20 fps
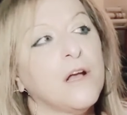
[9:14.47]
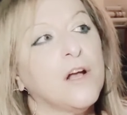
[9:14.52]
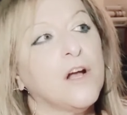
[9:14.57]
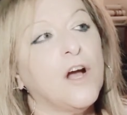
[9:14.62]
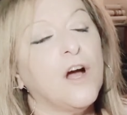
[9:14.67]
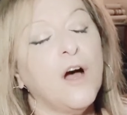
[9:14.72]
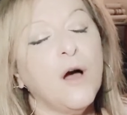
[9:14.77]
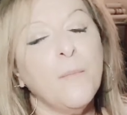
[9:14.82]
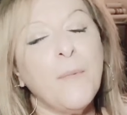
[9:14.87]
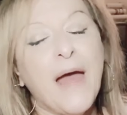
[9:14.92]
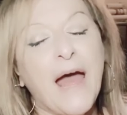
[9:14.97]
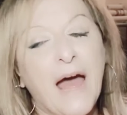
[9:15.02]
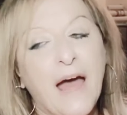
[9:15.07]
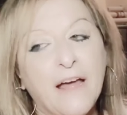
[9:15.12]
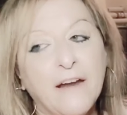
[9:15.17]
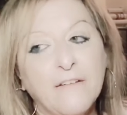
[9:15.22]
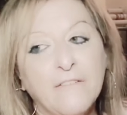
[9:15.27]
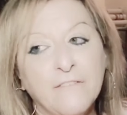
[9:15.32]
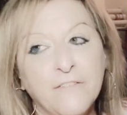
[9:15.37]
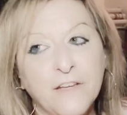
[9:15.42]
come
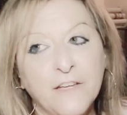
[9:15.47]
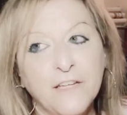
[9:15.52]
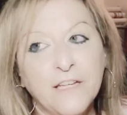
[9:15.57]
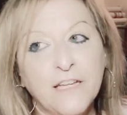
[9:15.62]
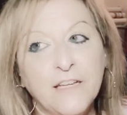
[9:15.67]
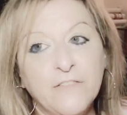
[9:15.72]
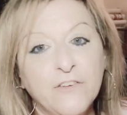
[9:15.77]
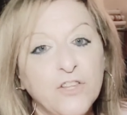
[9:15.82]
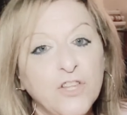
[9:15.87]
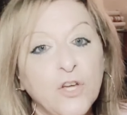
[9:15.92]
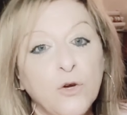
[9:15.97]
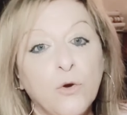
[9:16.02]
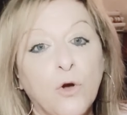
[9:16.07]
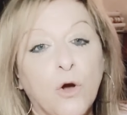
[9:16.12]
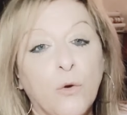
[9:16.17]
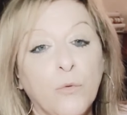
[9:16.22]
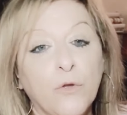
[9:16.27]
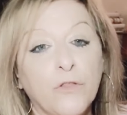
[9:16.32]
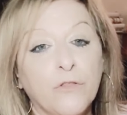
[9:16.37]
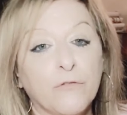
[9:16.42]
out of it, even though
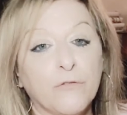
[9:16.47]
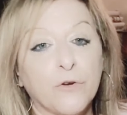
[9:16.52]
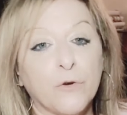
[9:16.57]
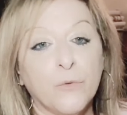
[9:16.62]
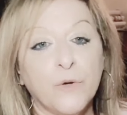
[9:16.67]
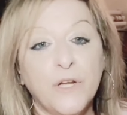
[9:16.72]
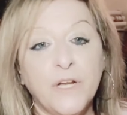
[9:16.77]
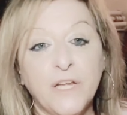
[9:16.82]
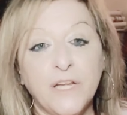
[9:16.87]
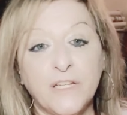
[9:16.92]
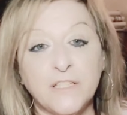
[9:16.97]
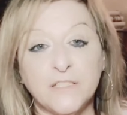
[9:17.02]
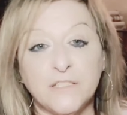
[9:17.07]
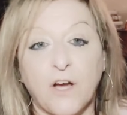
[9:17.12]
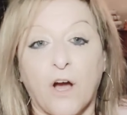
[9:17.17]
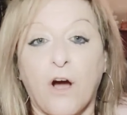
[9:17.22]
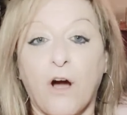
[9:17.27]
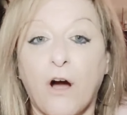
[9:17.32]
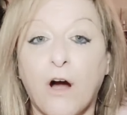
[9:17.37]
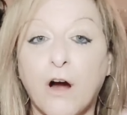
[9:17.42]
going through it is
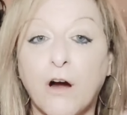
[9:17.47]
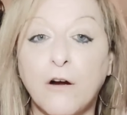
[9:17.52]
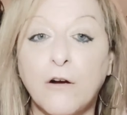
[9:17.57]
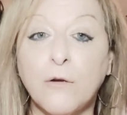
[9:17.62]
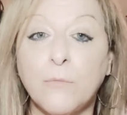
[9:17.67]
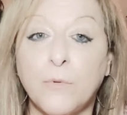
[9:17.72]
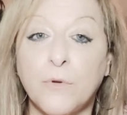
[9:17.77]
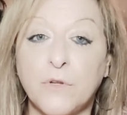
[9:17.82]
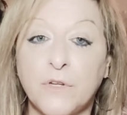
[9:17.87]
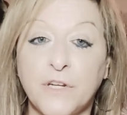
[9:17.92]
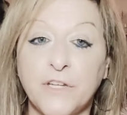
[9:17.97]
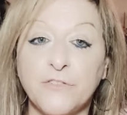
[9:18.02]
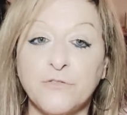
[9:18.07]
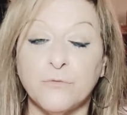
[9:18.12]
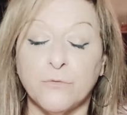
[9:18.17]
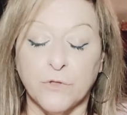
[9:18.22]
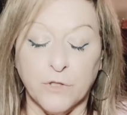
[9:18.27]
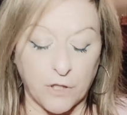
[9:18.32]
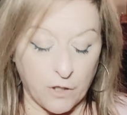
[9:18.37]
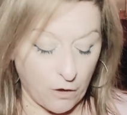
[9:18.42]
horrible and it's
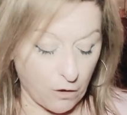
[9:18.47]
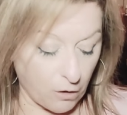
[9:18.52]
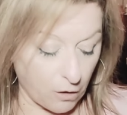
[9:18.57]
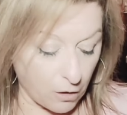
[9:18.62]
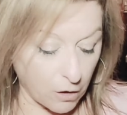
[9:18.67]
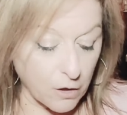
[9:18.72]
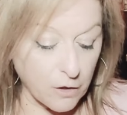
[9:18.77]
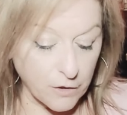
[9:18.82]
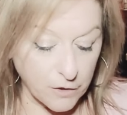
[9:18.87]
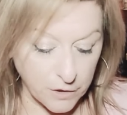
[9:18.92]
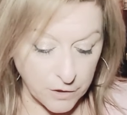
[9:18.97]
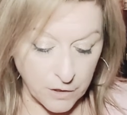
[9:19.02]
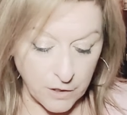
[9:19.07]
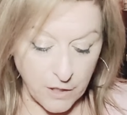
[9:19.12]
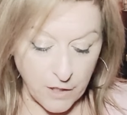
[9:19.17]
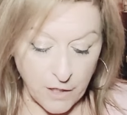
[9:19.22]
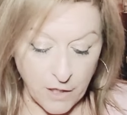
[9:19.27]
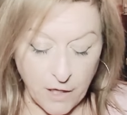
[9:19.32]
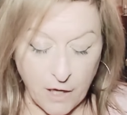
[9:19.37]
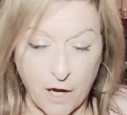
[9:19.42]
really hard.
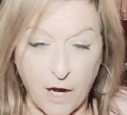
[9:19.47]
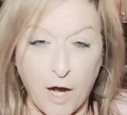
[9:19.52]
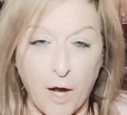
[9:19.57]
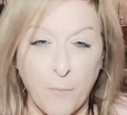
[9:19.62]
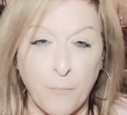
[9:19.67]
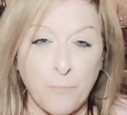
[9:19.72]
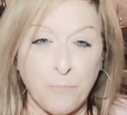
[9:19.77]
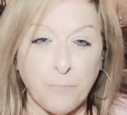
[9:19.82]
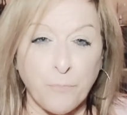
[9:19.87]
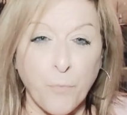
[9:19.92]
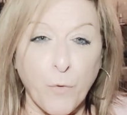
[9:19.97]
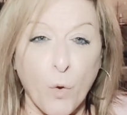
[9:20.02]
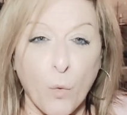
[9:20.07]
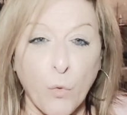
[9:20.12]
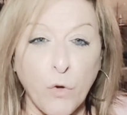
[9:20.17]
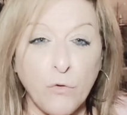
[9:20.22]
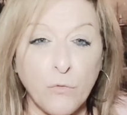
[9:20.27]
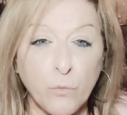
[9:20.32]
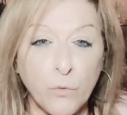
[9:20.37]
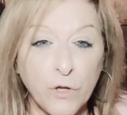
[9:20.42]

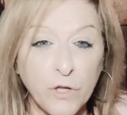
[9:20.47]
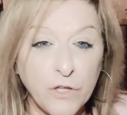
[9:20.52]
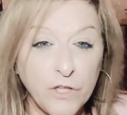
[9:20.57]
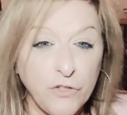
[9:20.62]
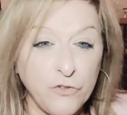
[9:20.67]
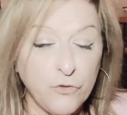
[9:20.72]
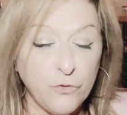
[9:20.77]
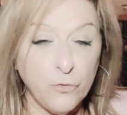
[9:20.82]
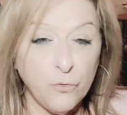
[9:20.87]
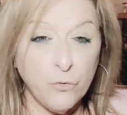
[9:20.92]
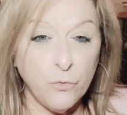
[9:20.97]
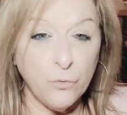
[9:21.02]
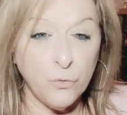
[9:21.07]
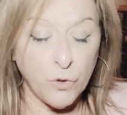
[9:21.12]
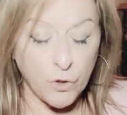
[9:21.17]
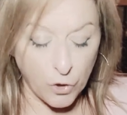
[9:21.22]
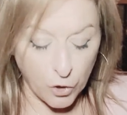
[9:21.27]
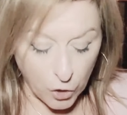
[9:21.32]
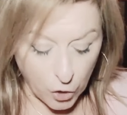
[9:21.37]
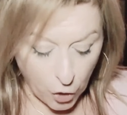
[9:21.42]
We really do
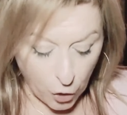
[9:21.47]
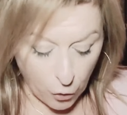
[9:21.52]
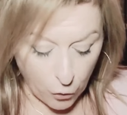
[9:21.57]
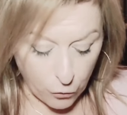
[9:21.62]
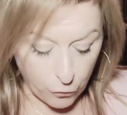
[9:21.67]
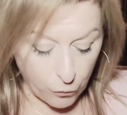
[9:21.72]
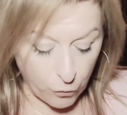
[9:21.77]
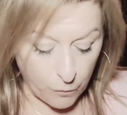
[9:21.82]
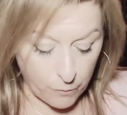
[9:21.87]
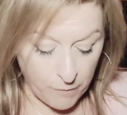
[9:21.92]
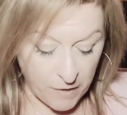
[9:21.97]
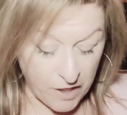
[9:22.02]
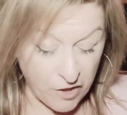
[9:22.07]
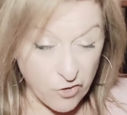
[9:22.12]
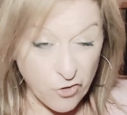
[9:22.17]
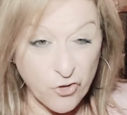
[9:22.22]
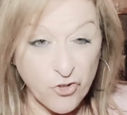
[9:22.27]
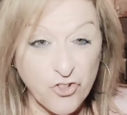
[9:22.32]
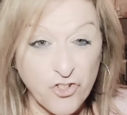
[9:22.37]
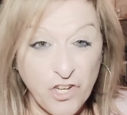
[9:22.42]
go through a
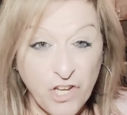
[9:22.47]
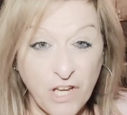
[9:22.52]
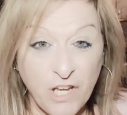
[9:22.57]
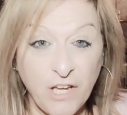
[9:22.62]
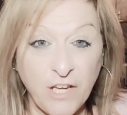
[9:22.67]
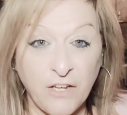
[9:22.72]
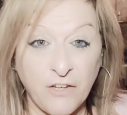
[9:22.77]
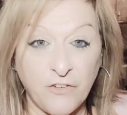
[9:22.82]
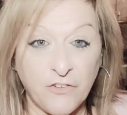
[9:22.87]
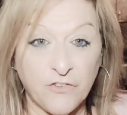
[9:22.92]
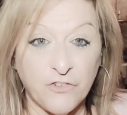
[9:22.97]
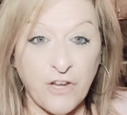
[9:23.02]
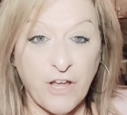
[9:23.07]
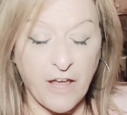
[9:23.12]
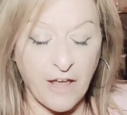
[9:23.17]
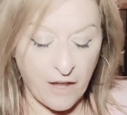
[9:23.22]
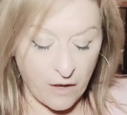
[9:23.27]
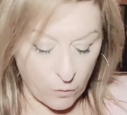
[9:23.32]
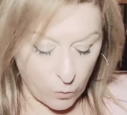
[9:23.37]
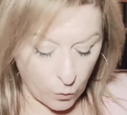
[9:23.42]
major change.
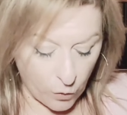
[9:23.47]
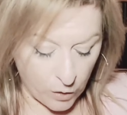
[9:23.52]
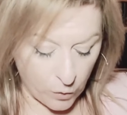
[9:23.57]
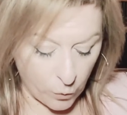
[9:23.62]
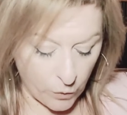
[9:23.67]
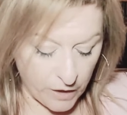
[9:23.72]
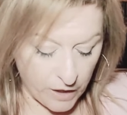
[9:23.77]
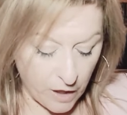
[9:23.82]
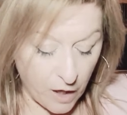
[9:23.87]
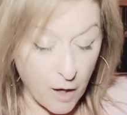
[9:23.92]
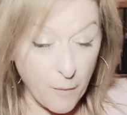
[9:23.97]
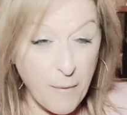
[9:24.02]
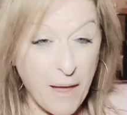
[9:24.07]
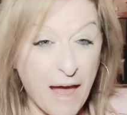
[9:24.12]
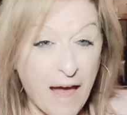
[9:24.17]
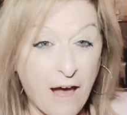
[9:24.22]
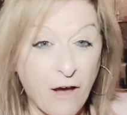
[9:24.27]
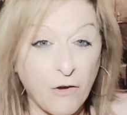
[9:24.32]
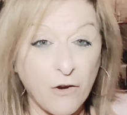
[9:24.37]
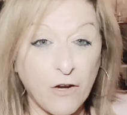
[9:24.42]
And when we come
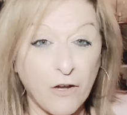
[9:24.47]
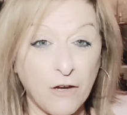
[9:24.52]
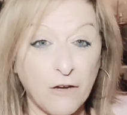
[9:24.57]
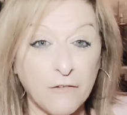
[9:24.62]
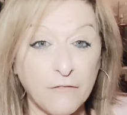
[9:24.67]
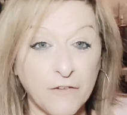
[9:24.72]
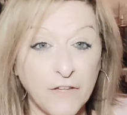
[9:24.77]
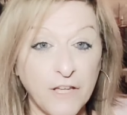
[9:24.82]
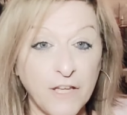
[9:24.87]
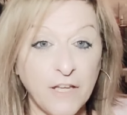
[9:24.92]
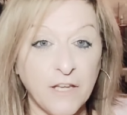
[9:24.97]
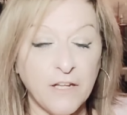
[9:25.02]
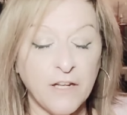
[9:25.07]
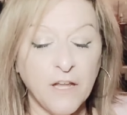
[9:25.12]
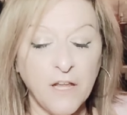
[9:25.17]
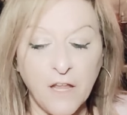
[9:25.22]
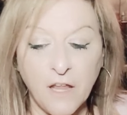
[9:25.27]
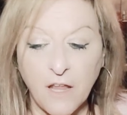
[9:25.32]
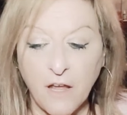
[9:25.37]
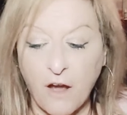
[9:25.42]
out of it,
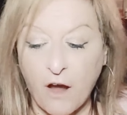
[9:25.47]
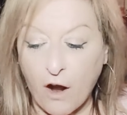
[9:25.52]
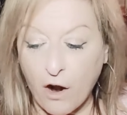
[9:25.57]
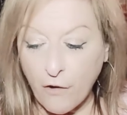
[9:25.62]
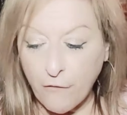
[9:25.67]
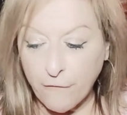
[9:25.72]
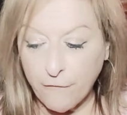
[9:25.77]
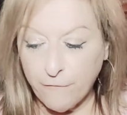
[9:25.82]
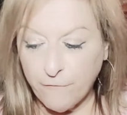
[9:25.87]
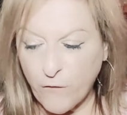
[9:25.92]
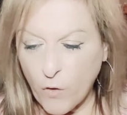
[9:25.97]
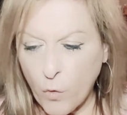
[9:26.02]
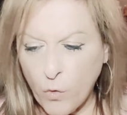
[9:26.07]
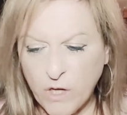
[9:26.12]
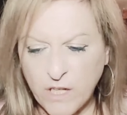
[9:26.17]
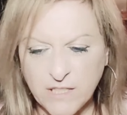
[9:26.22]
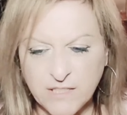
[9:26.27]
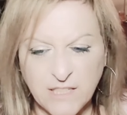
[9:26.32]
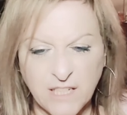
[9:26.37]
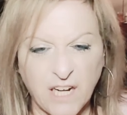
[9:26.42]
our
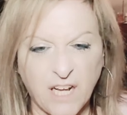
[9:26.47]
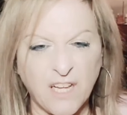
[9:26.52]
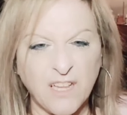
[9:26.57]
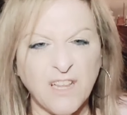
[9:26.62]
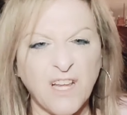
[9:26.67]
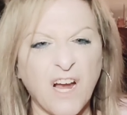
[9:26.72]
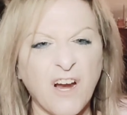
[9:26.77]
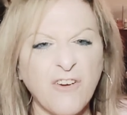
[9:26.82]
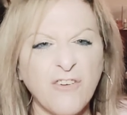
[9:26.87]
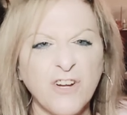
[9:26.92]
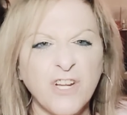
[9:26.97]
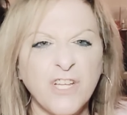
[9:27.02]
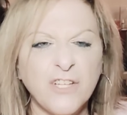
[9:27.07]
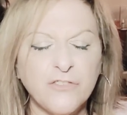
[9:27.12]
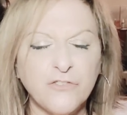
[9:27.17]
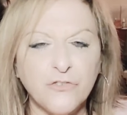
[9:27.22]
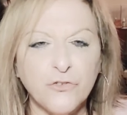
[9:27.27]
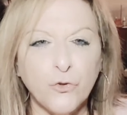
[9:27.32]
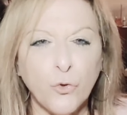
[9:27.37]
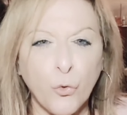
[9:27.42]
focus and clarity is
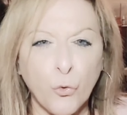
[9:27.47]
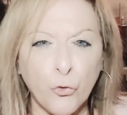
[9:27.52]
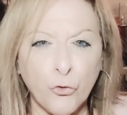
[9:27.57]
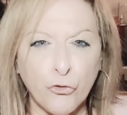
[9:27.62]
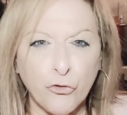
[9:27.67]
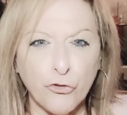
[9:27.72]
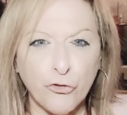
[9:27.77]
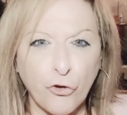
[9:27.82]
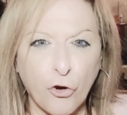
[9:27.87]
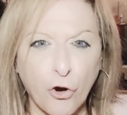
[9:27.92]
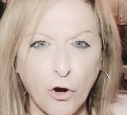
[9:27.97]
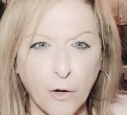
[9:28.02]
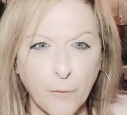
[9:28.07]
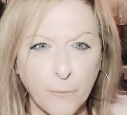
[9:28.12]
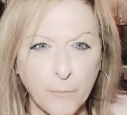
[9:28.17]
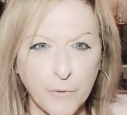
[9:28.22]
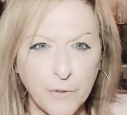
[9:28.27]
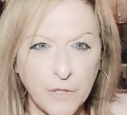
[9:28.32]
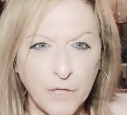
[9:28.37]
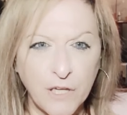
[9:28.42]
so sharp.
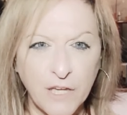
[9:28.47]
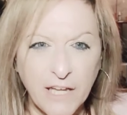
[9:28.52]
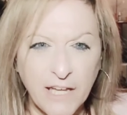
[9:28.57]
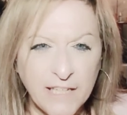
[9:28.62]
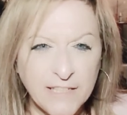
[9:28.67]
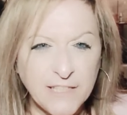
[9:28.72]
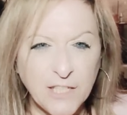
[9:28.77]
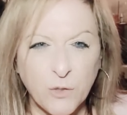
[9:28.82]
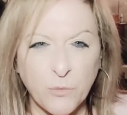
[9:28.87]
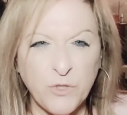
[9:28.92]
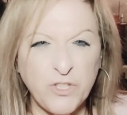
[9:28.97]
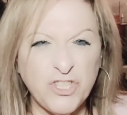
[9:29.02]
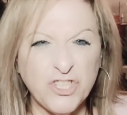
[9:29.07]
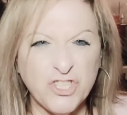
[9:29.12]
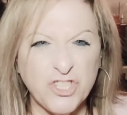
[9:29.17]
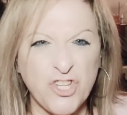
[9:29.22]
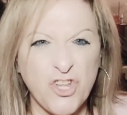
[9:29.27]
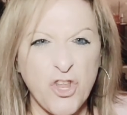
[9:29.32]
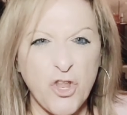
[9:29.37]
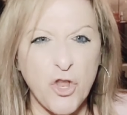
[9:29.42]
It's like we
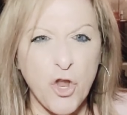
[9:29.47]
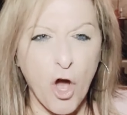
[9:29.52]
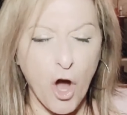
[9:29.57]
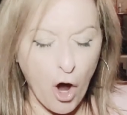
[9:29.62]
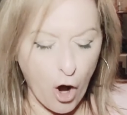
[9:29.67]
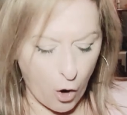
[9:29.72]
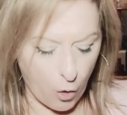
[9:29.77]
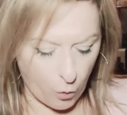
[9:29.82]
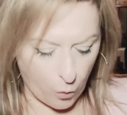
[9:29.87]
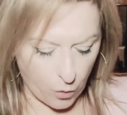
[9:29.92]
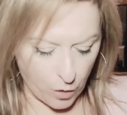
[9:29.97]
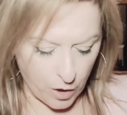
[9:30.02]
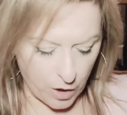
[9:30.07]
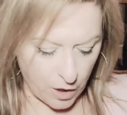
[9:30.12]
just know.